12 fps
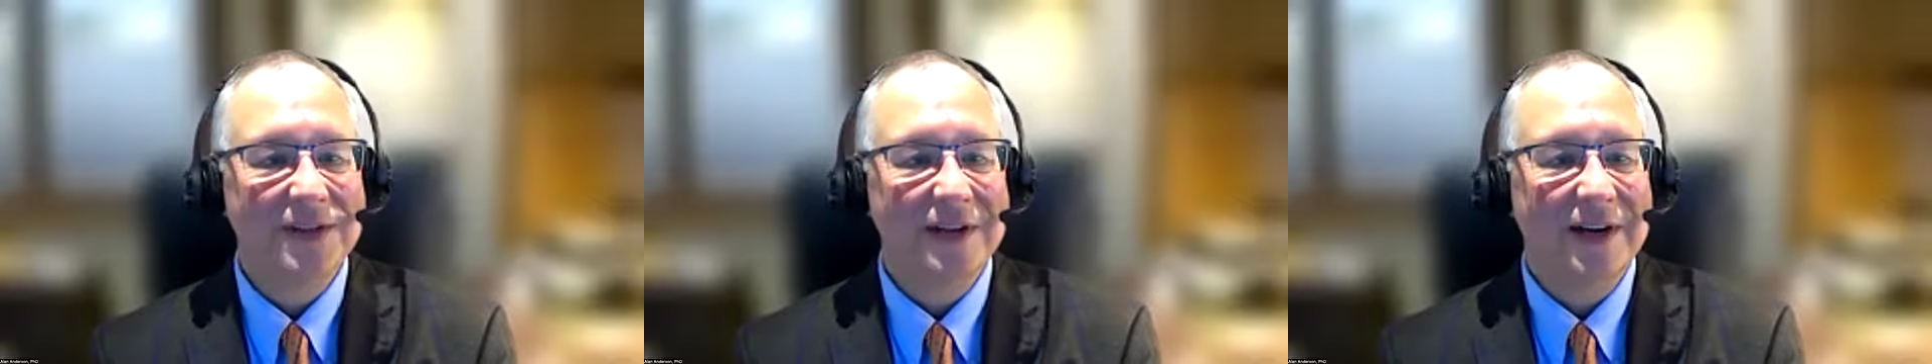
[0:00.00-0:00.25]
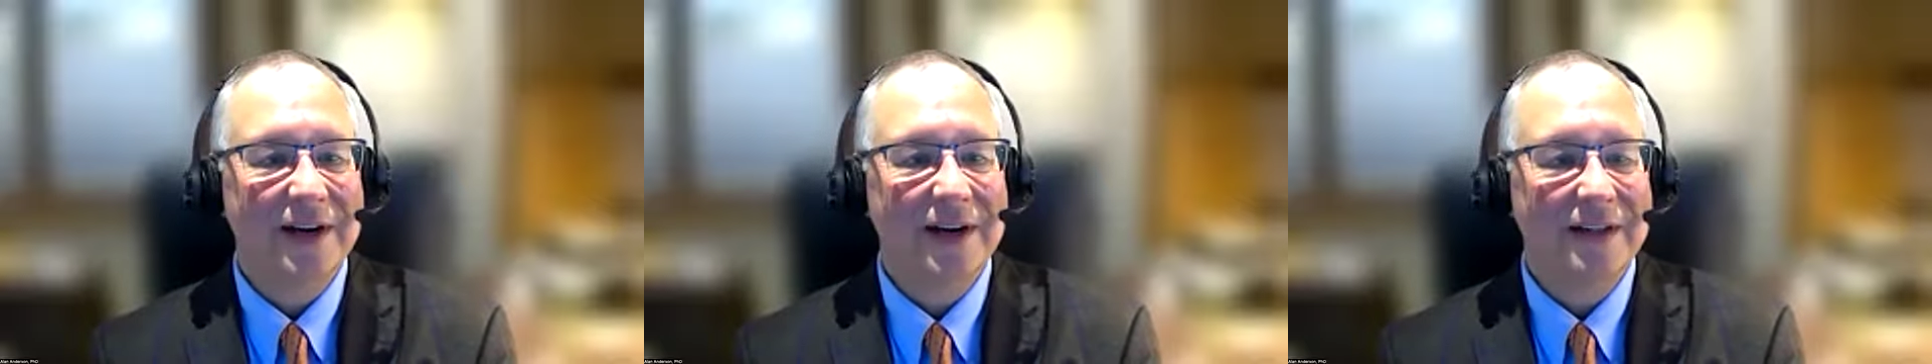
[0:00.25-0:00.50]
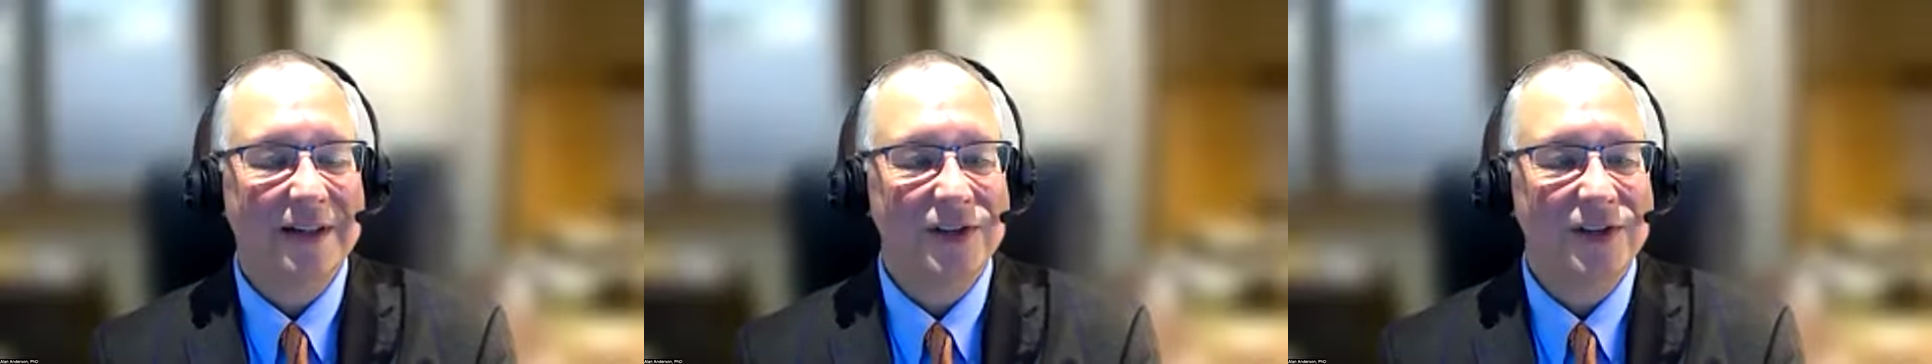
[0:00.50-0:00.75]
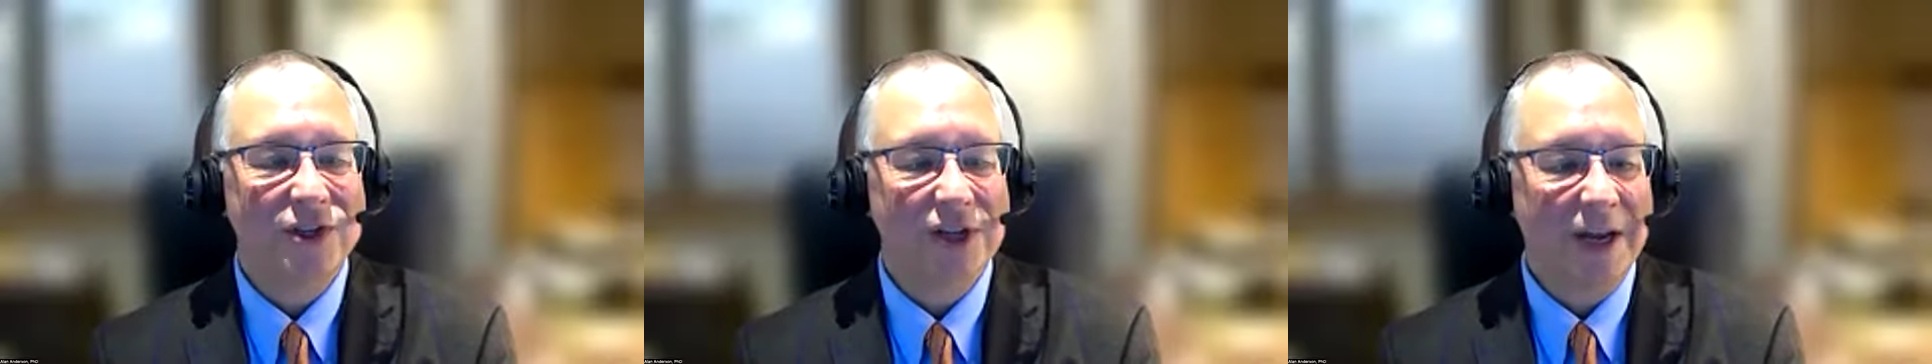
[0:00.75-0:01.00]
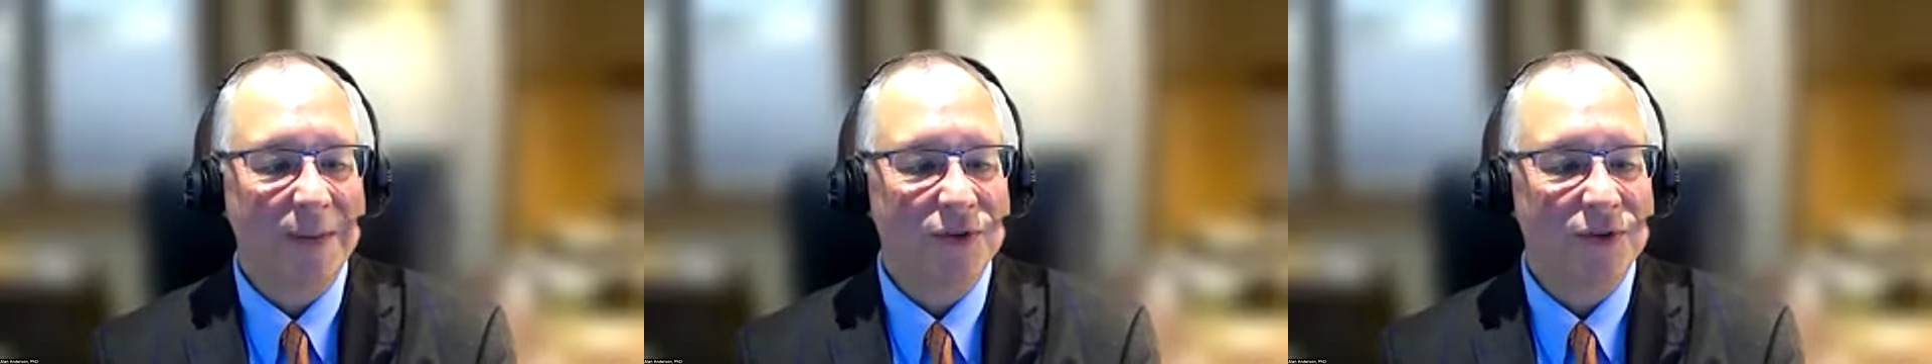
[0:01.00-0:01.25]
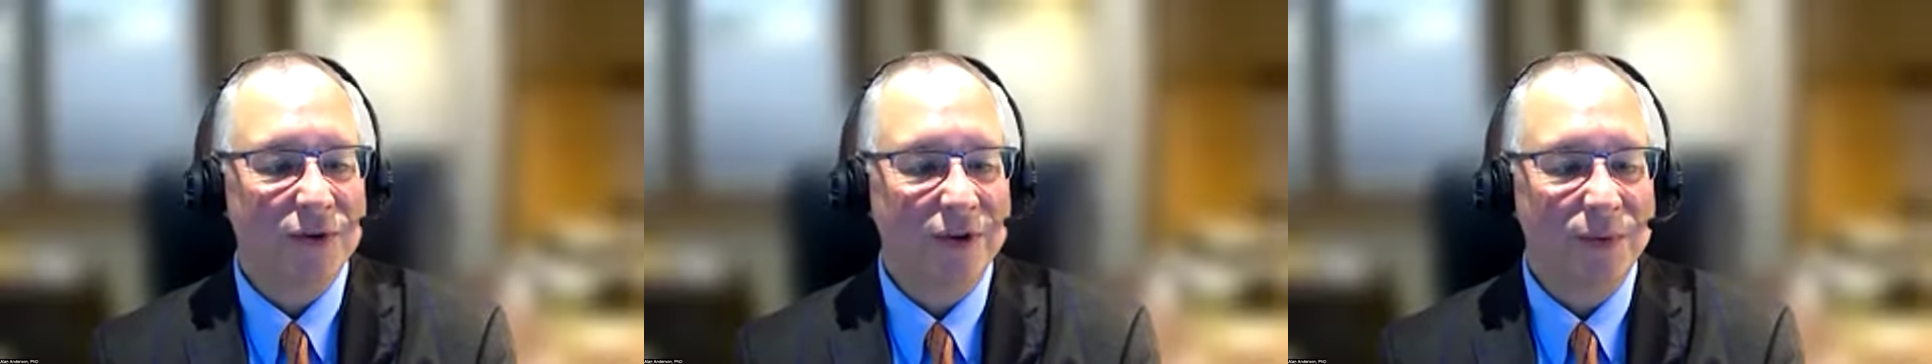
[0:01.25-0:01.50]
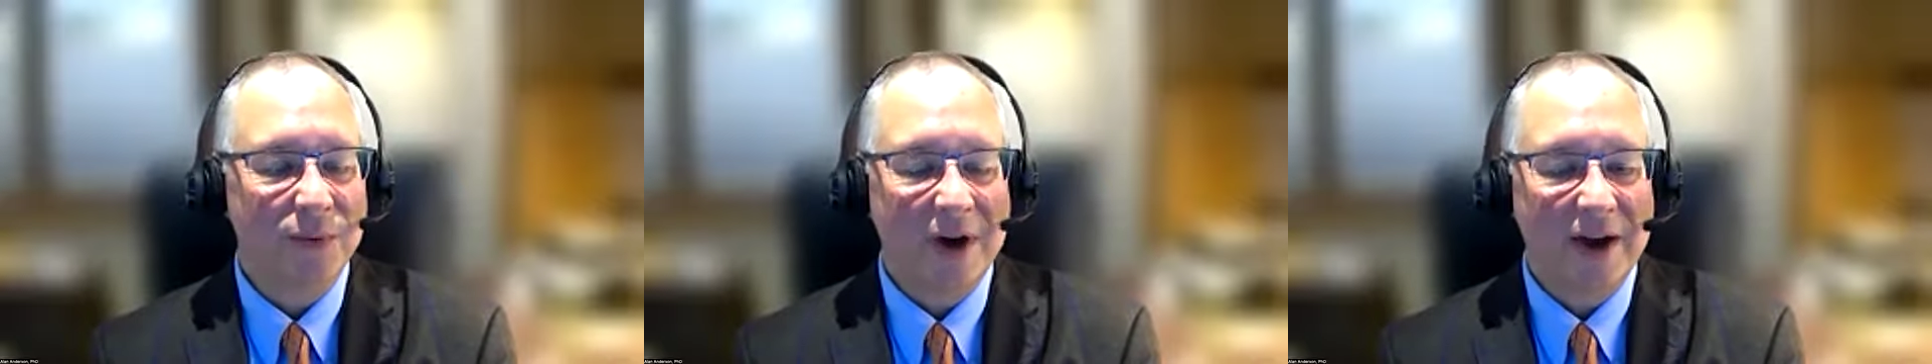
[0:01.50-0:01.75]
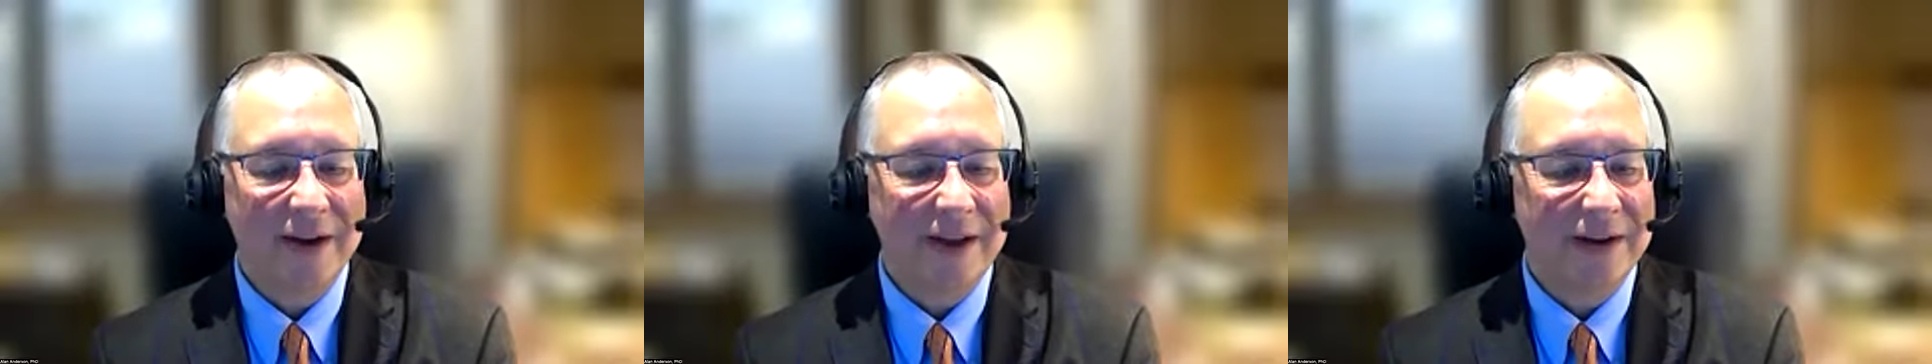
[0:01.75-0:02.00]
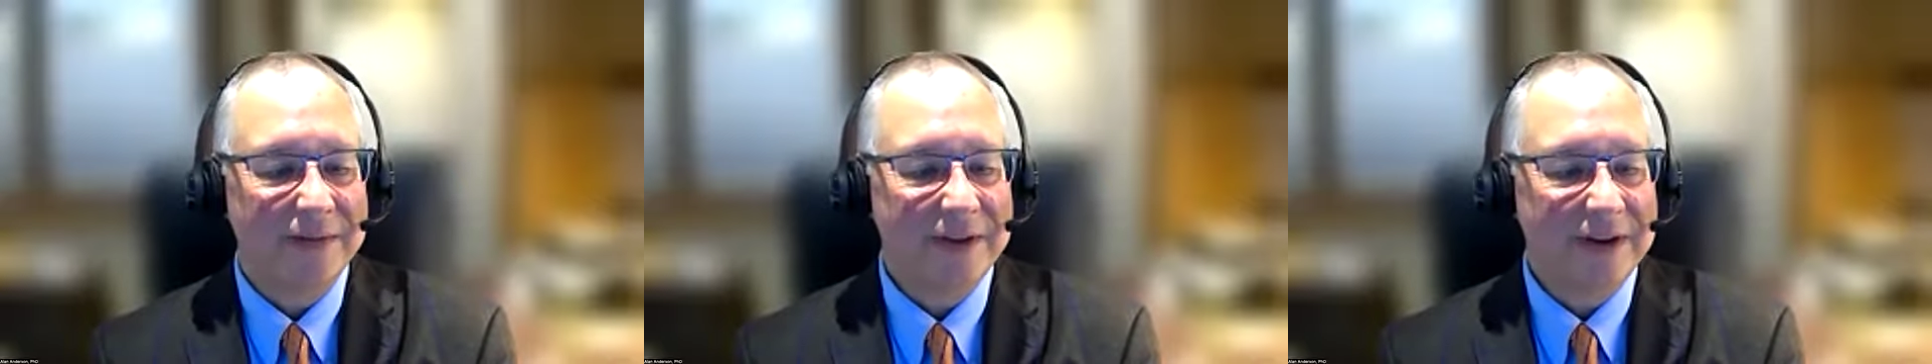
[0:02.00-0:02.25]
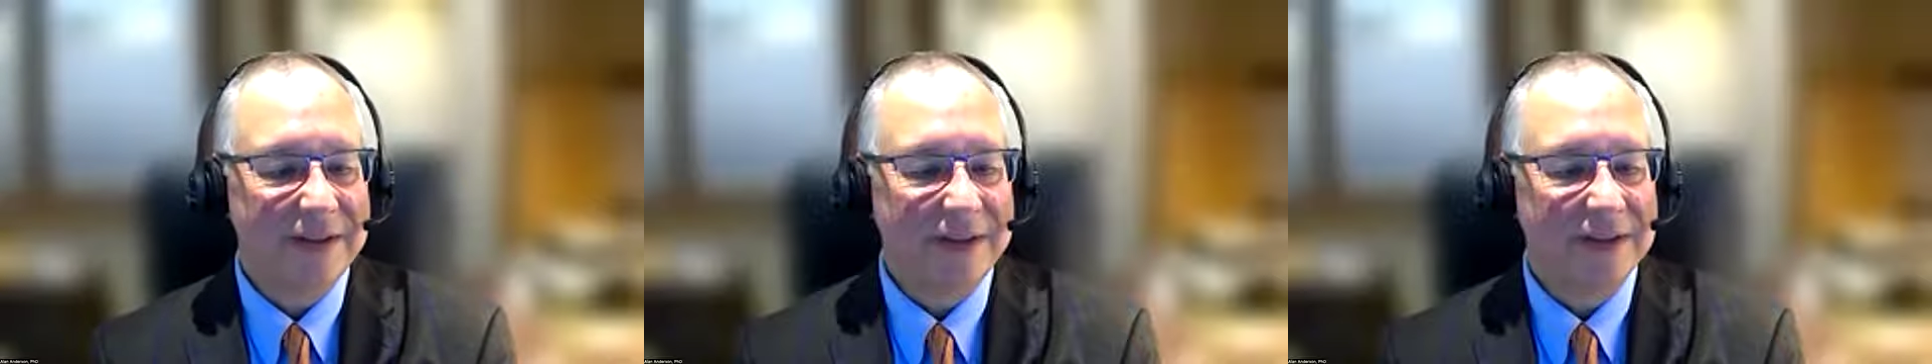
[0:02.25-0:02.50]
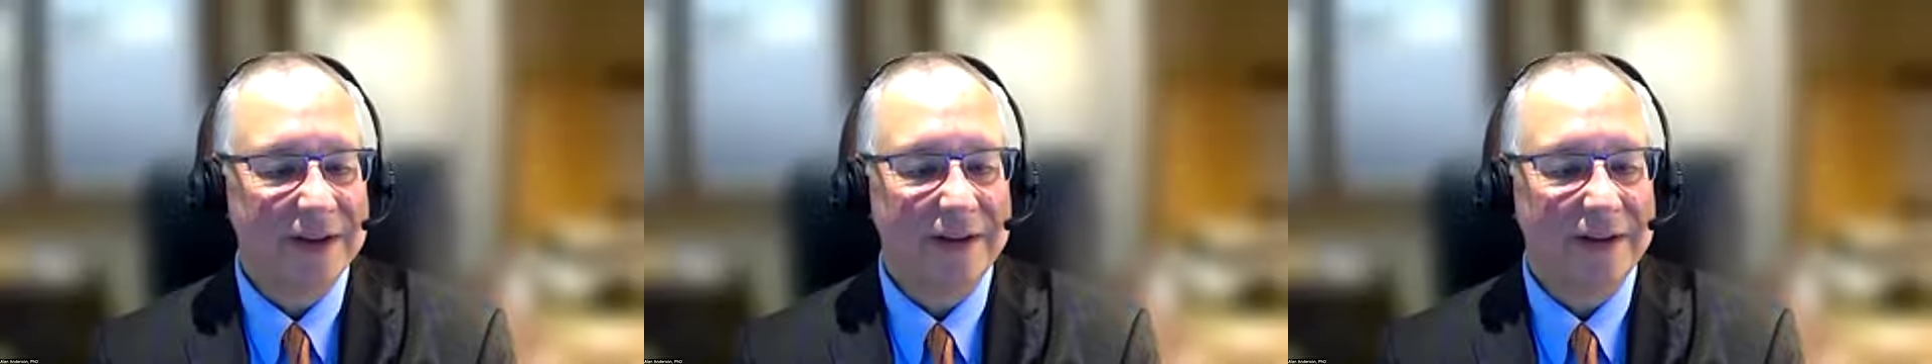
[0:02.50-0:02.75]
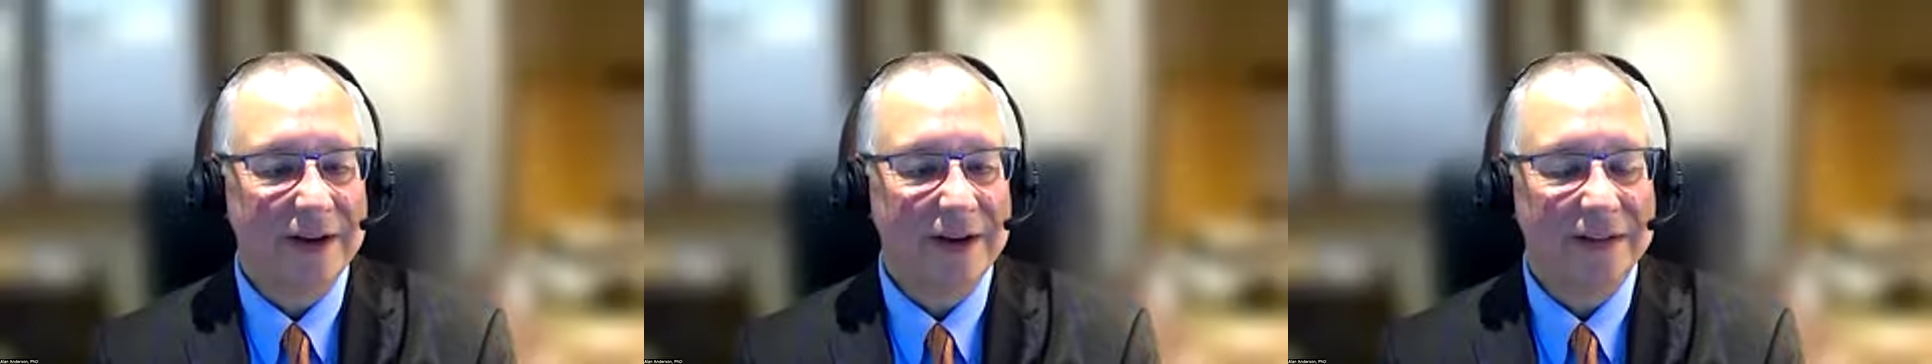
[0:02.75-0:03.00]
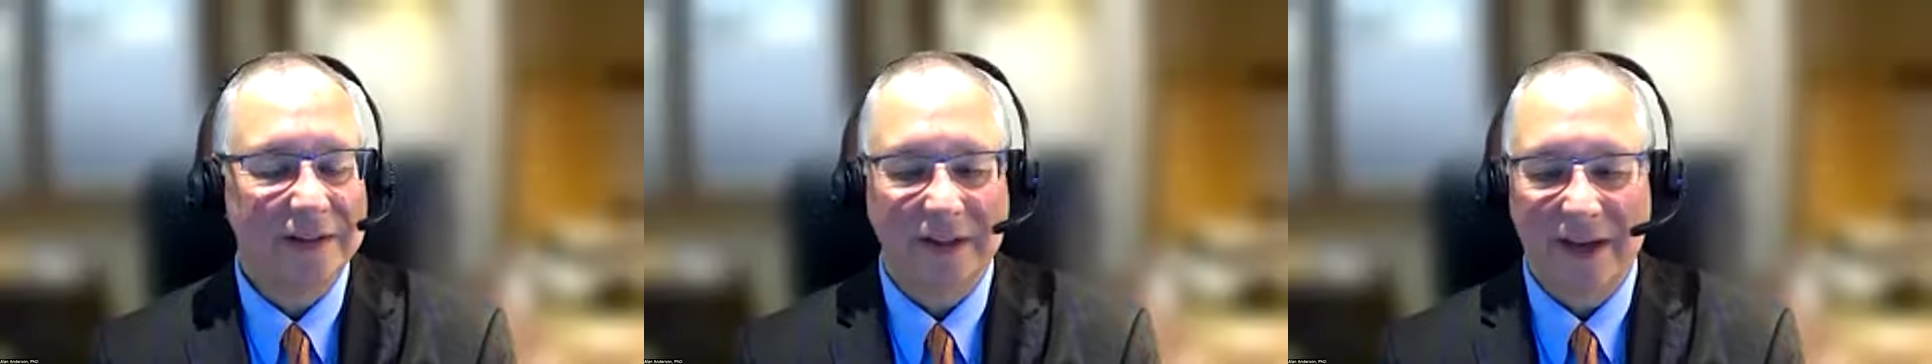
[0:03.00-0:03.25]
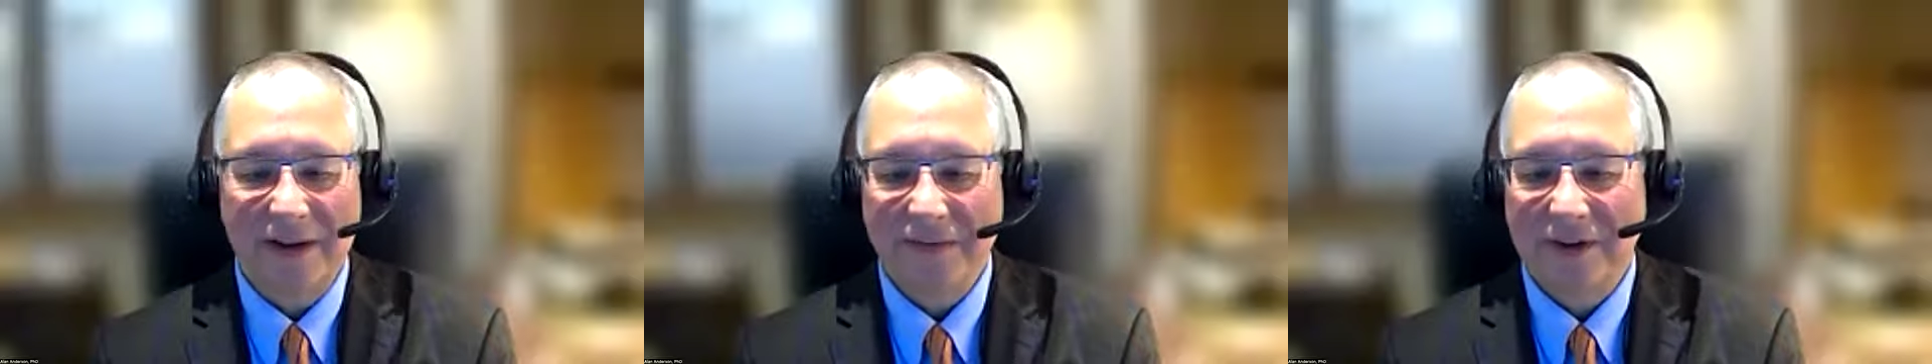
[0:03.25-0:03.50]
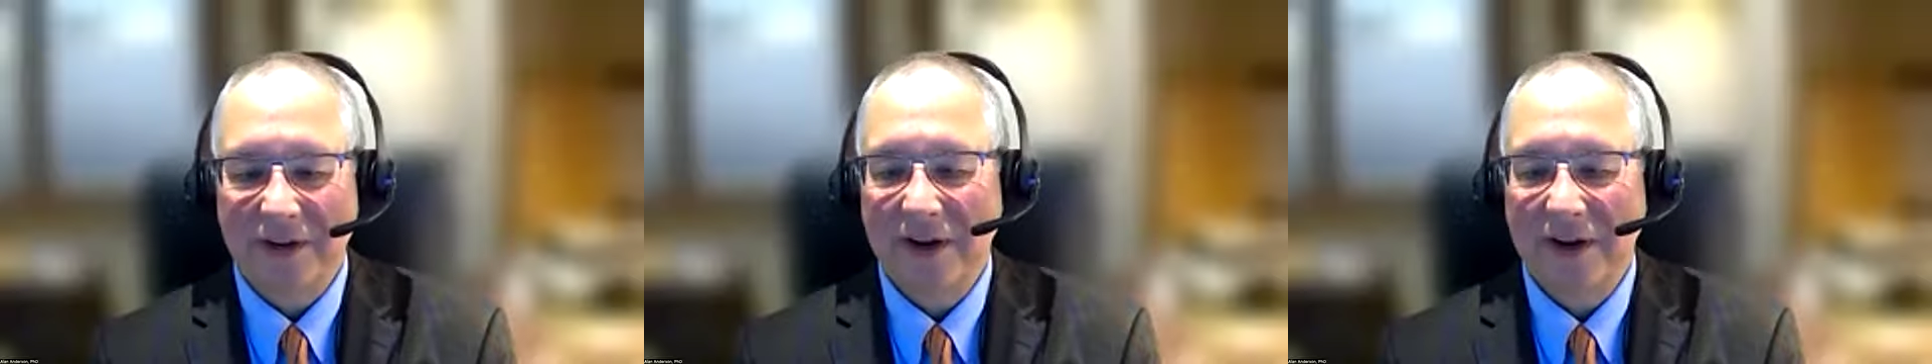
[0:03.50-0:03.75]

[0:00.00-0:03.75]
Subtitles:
Unless James or Yuan have anything left,